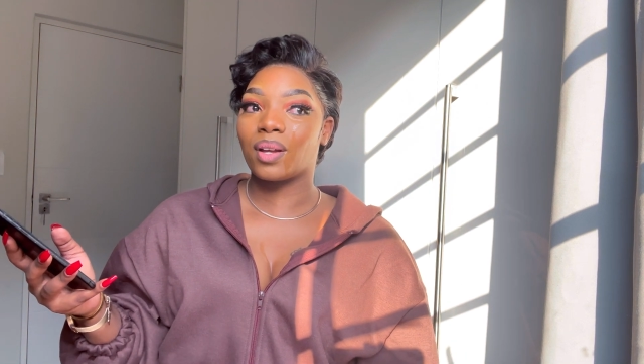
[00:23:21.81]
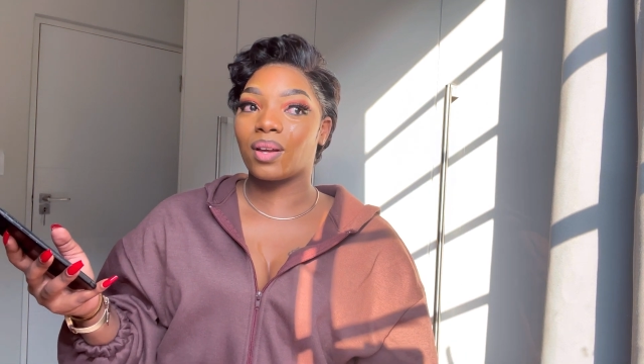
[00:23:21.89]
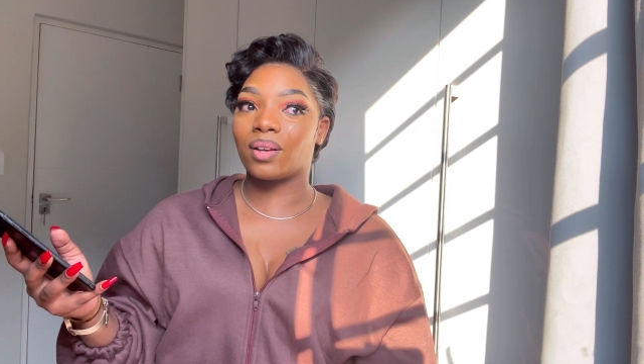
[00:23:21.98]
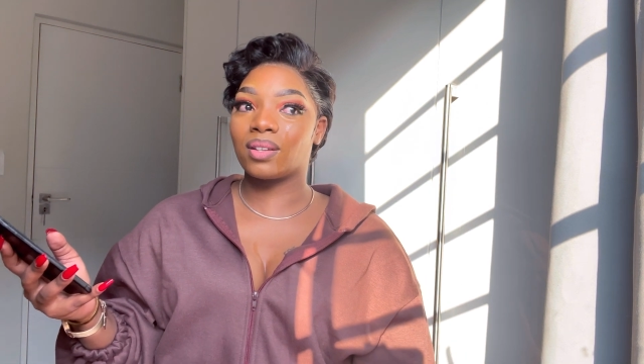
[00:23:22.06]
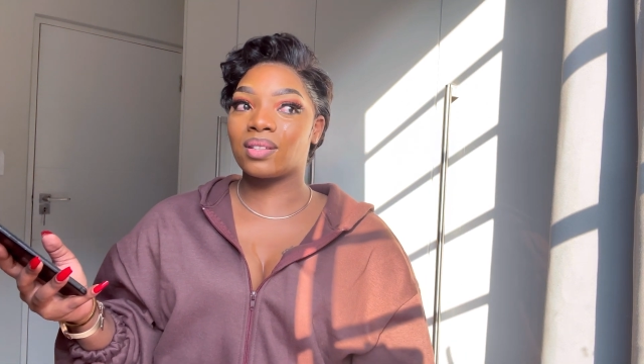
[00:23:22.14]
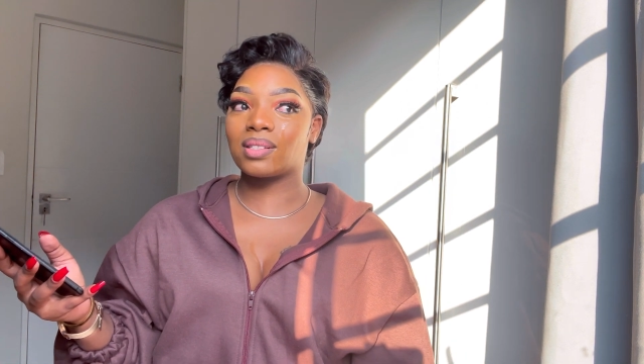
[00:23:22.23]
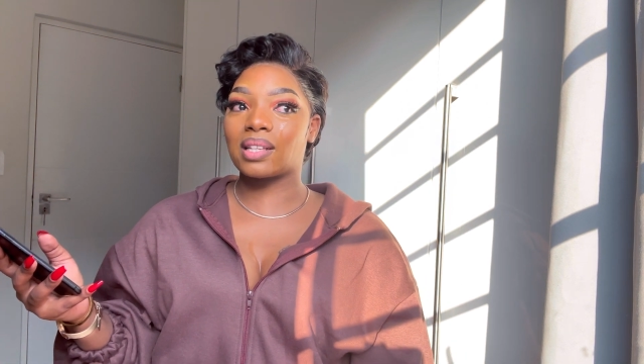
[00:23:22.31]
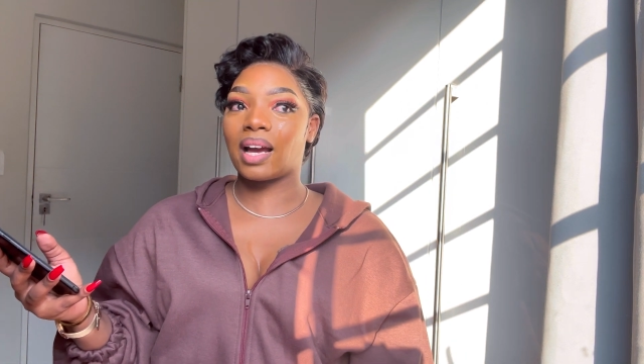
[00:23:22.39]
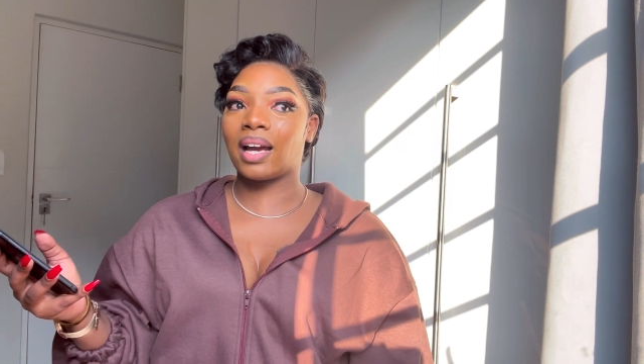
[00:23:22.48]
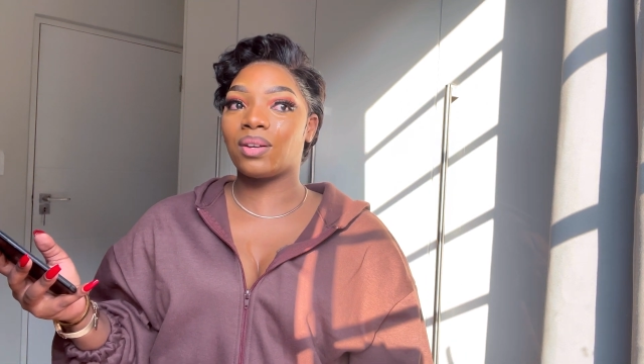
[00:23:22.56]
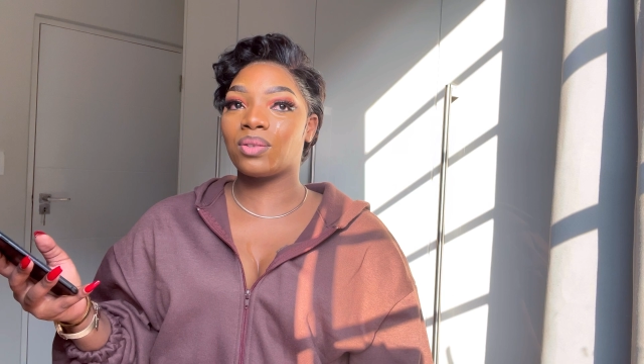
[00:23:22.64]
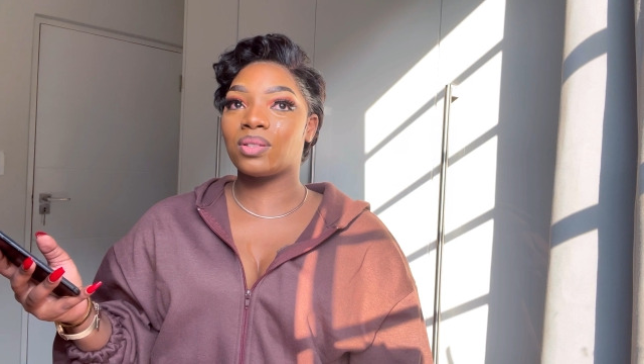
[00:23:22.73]
Because
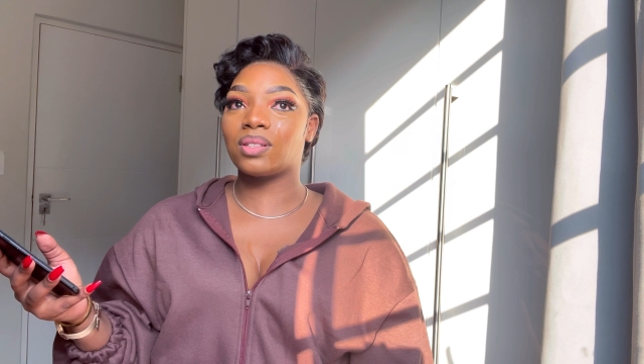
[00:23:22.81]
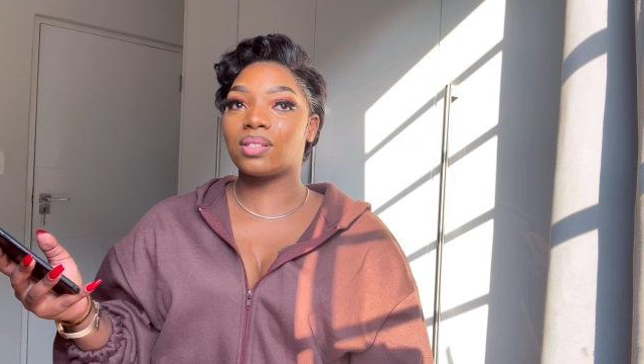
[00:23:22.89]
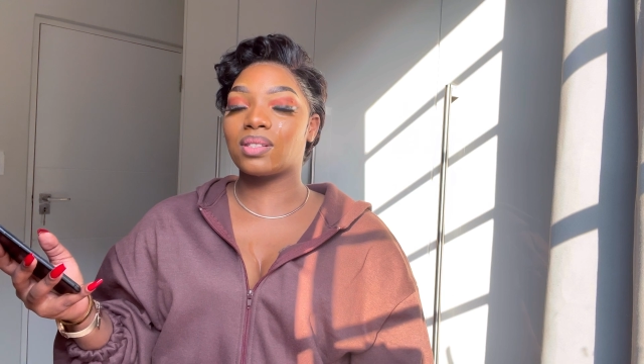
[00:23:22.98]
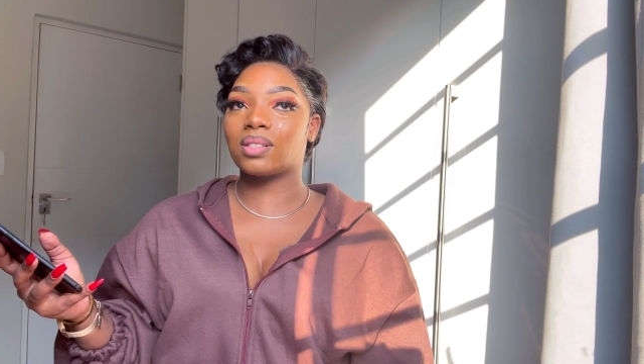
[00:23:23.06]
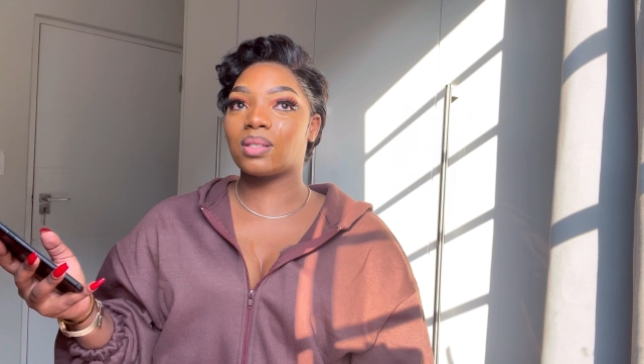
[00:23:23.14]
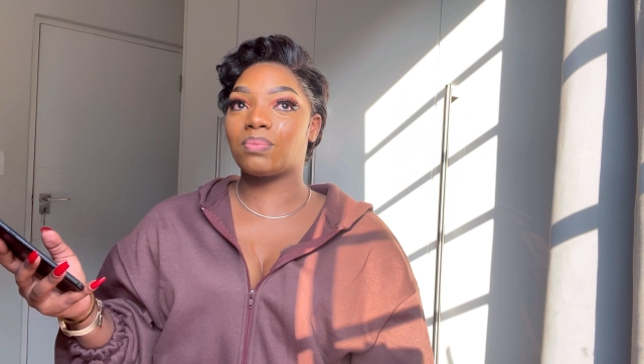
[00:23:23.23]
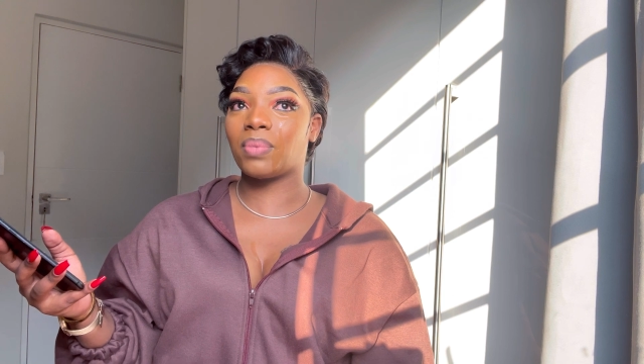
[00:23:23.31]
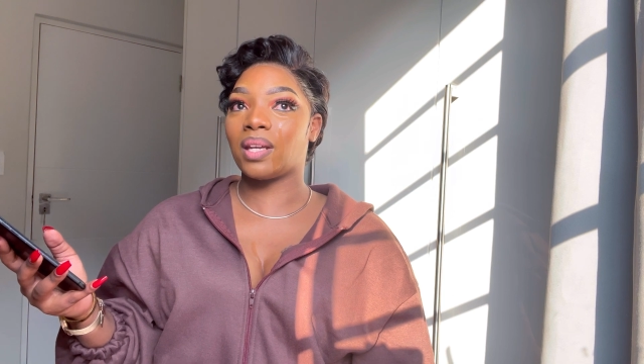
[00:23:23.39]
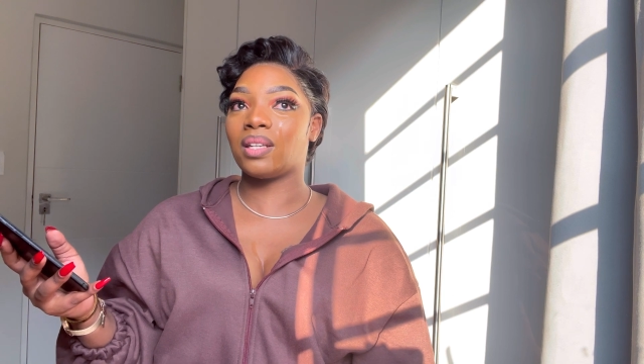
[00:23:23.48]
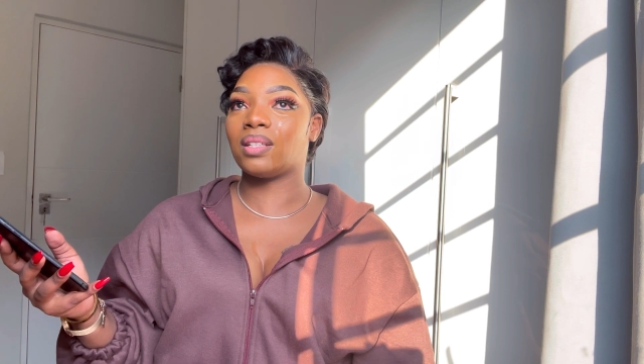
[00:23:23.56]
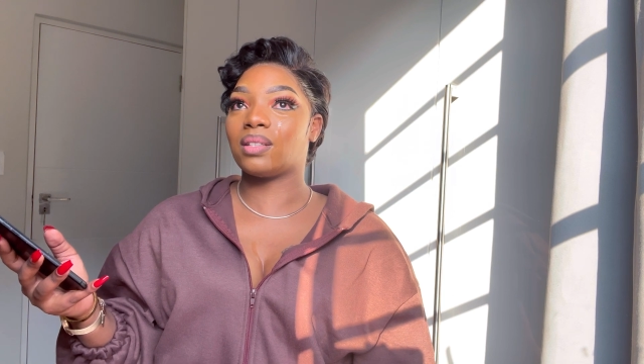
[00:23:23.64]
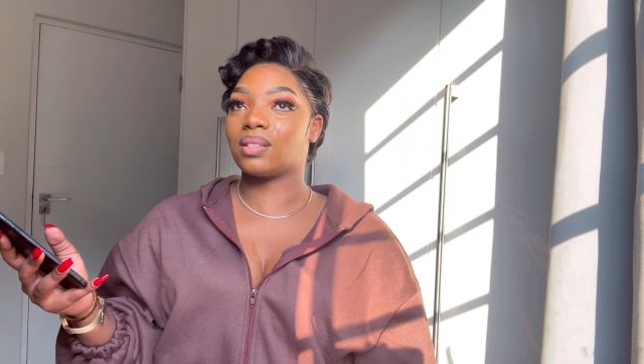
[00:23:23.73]
I don't
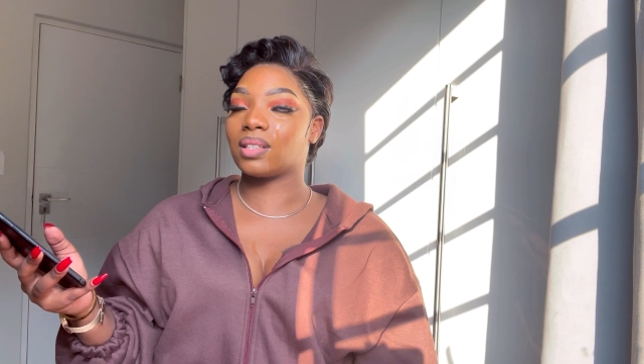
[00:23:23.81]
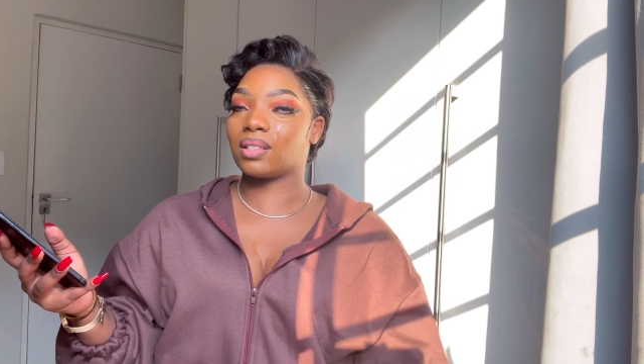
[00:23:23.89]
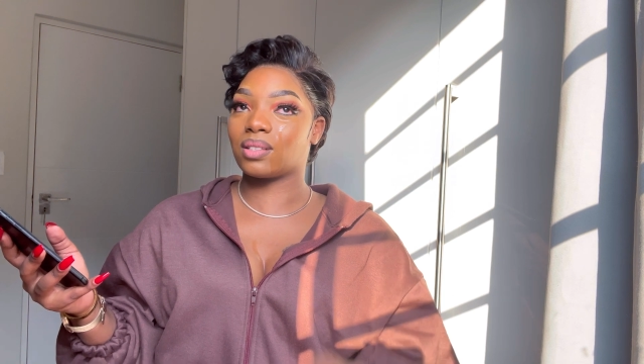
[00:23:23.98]
spend